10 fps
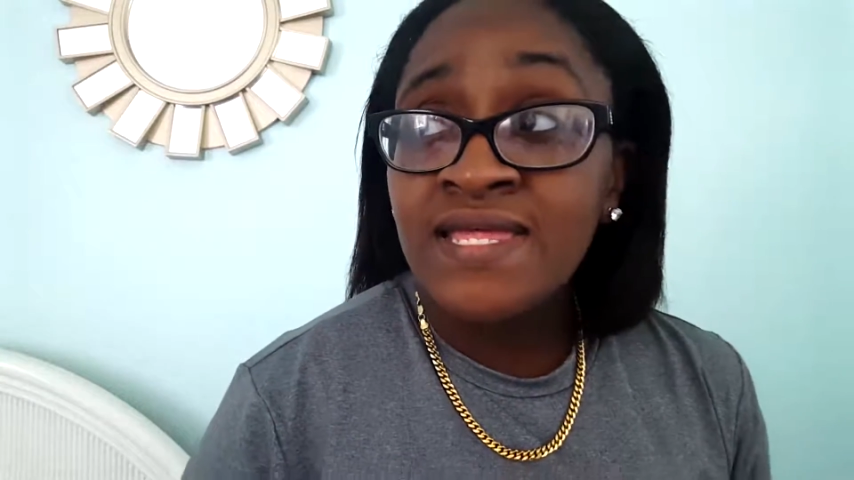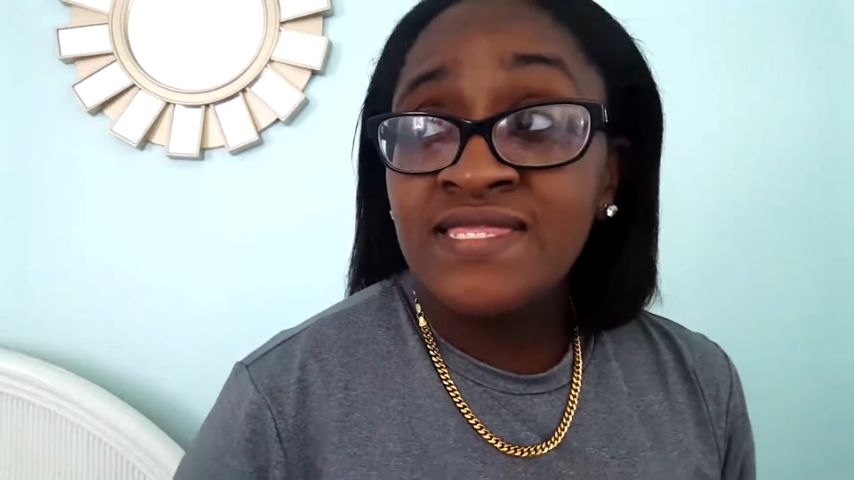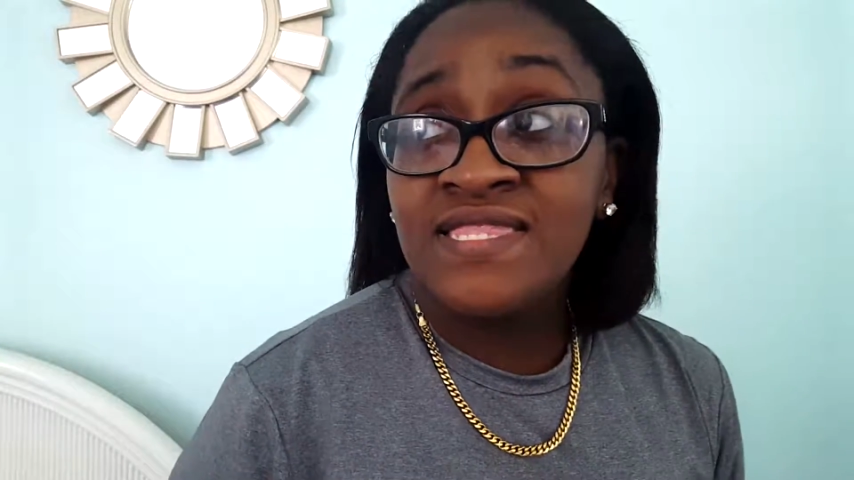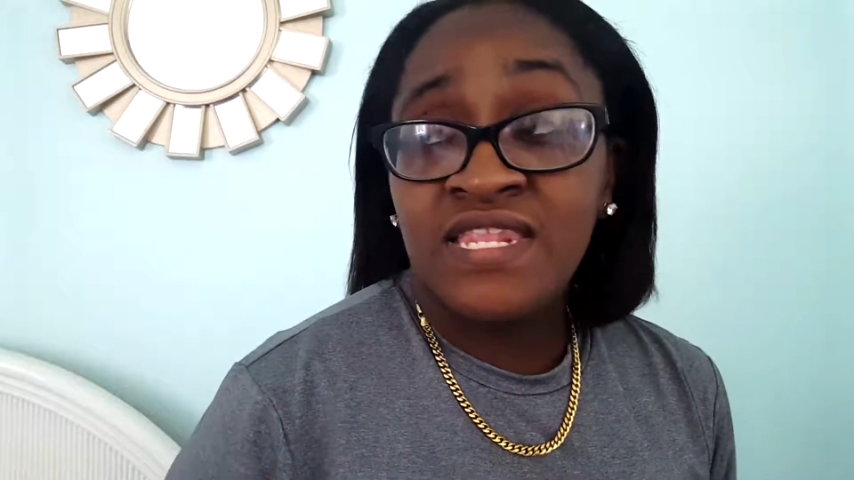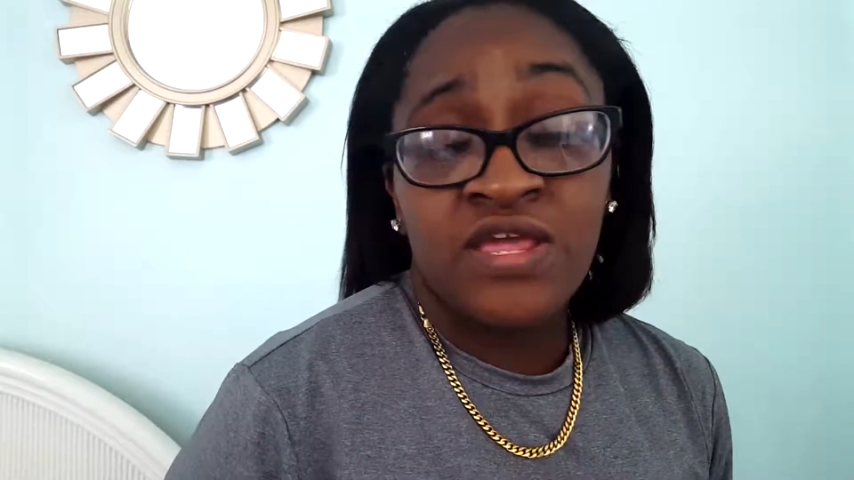
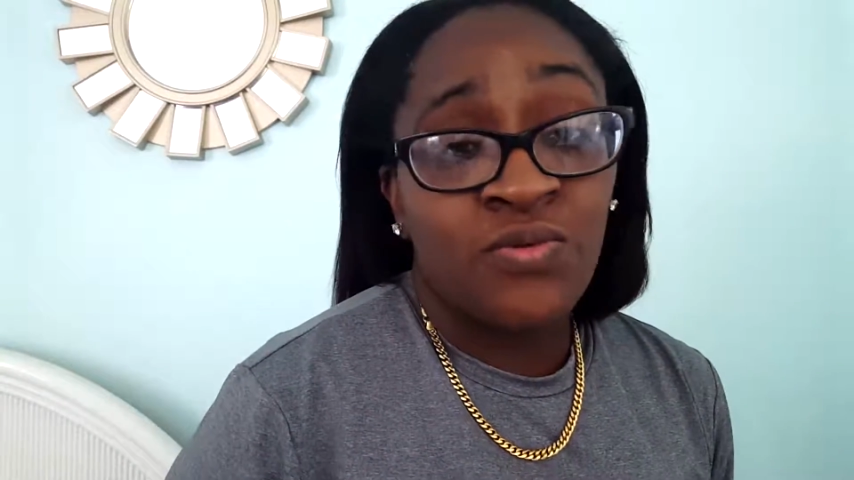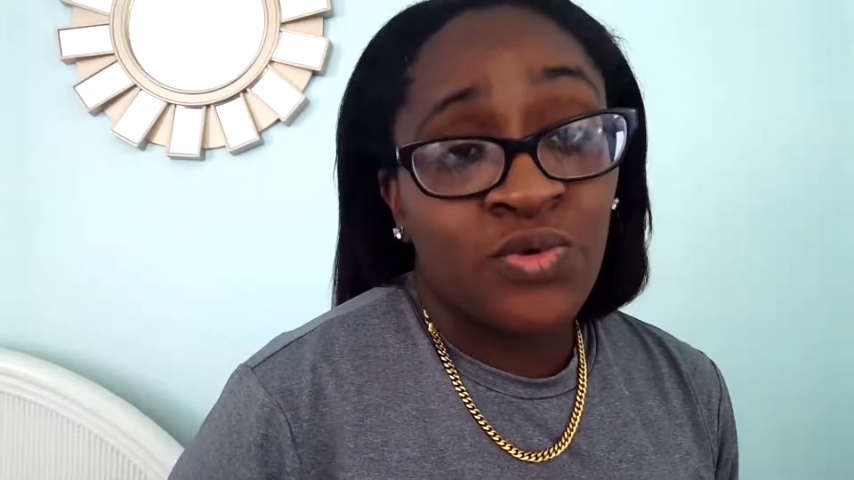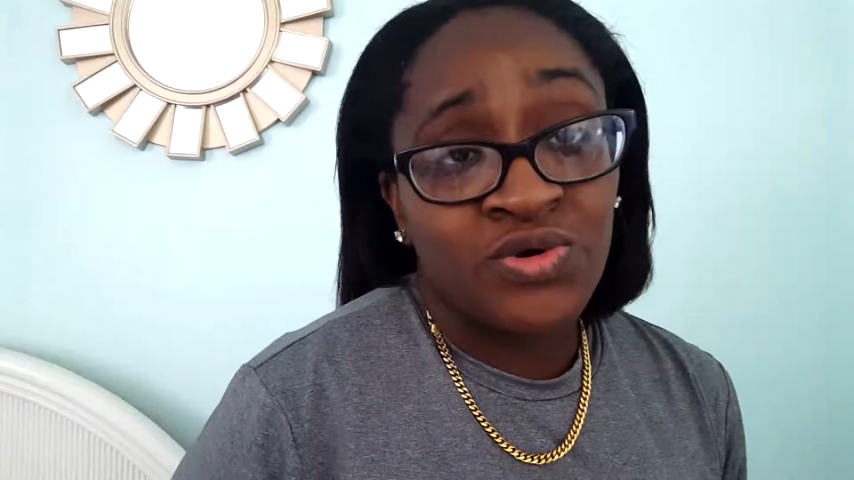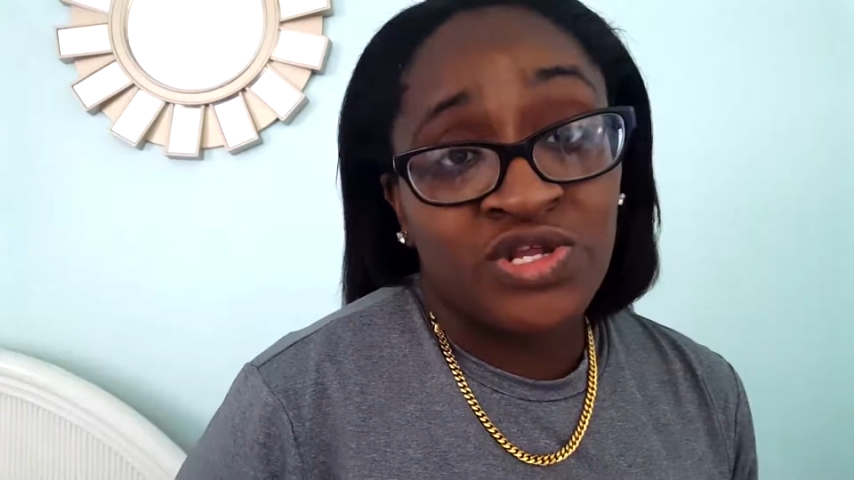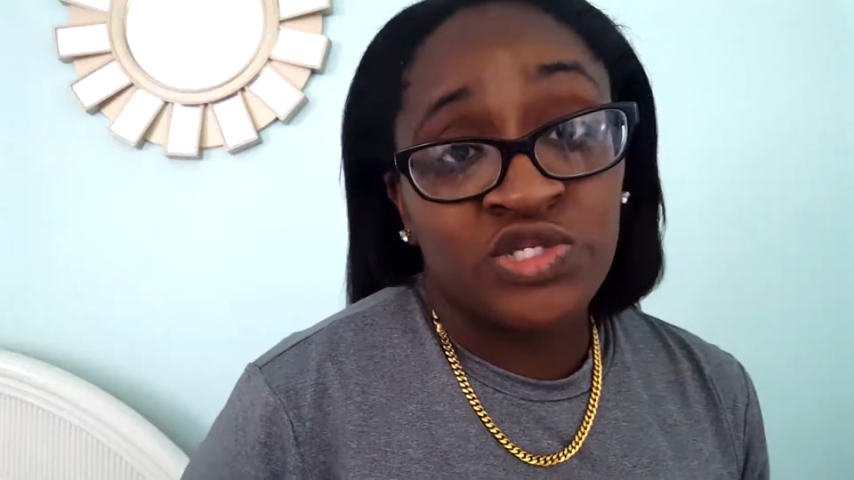than they
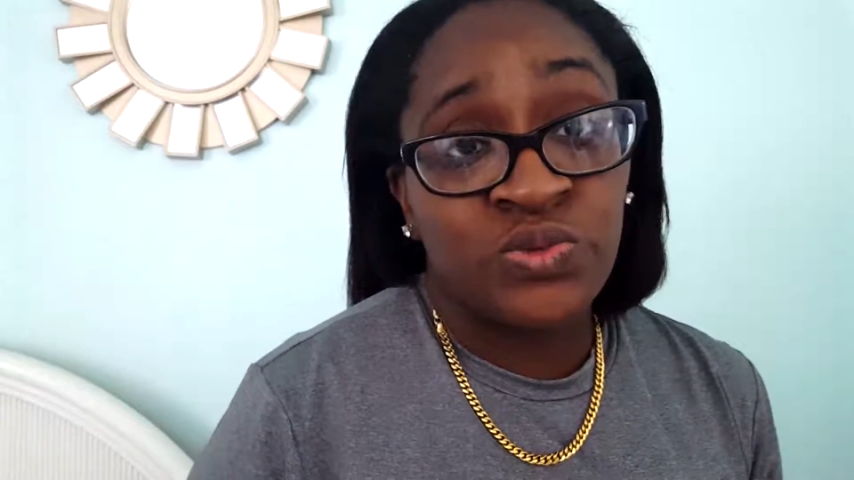were in